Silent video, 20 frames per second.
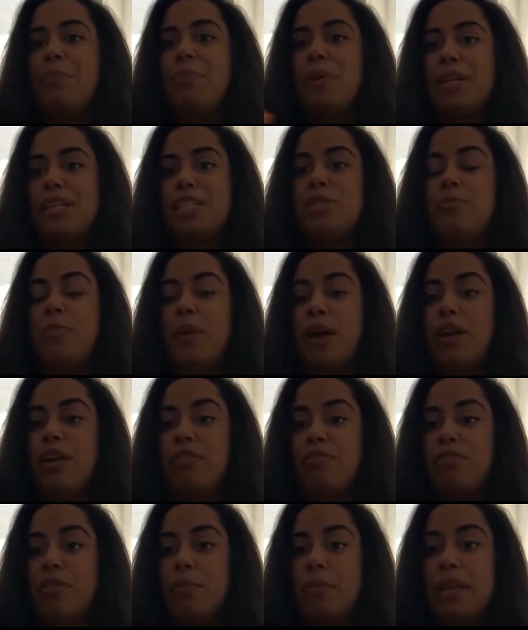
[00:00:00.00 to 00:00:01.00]
but it's
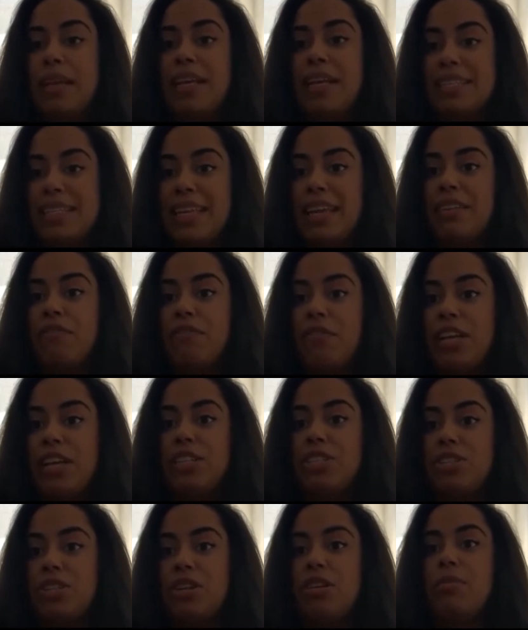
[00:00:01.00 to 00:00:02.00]
better for me as the
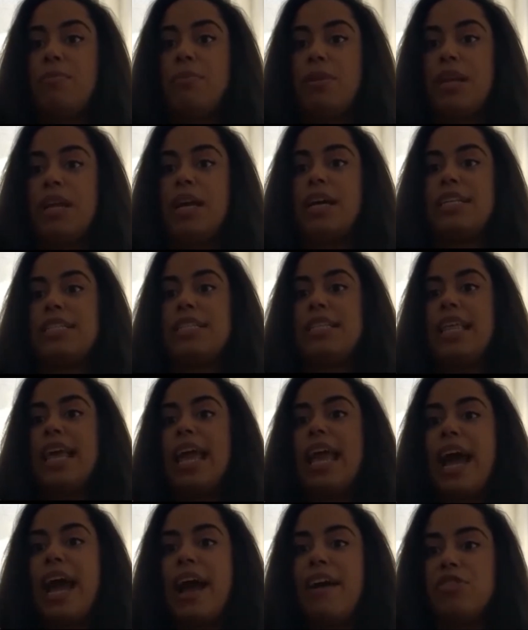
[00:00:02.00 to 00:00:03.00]
investor because
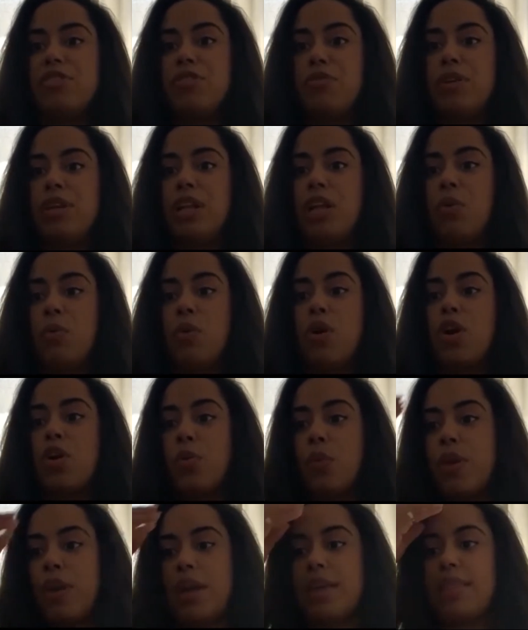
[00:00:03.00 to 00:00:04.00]
they have to really work
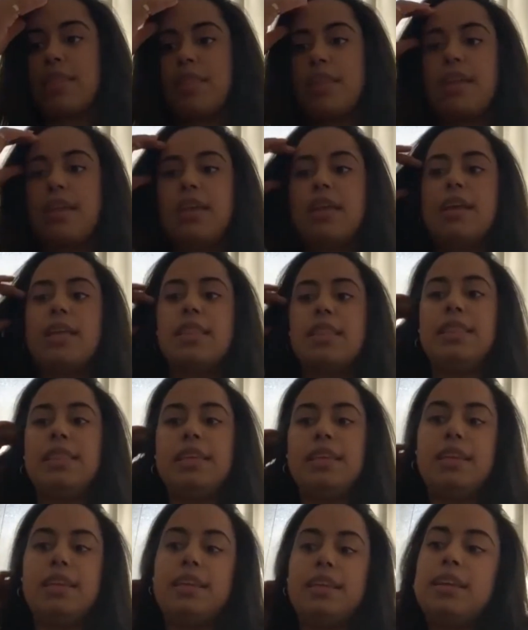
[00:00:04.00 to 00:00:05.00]
with
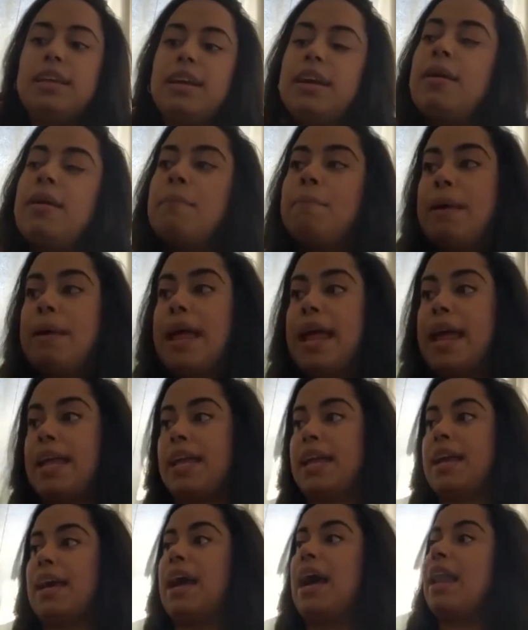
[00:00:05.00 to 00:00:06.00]
the
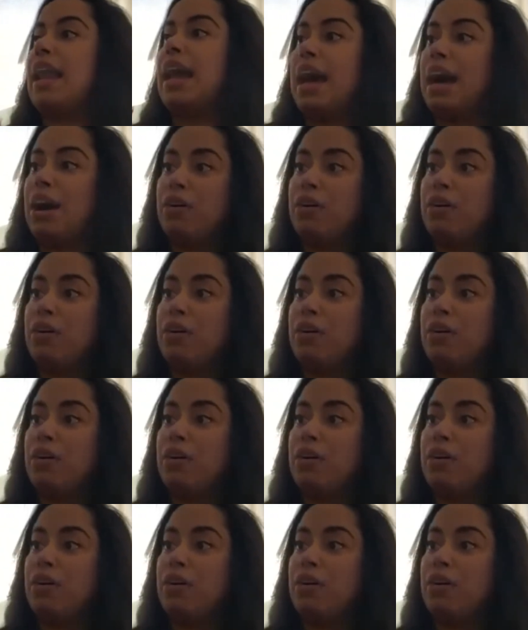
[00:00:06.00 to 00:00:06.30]
bank on